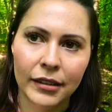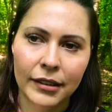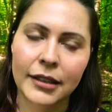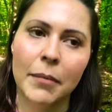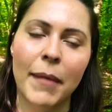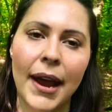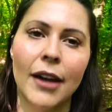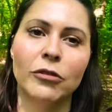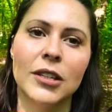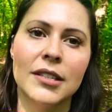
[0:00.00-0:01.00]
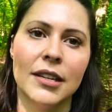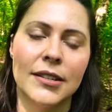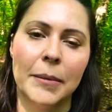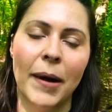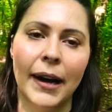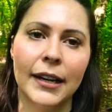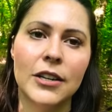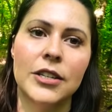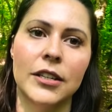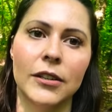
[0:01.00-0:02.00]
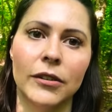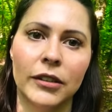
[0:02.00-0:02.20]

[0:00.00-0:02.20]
that the man wants us to buy into.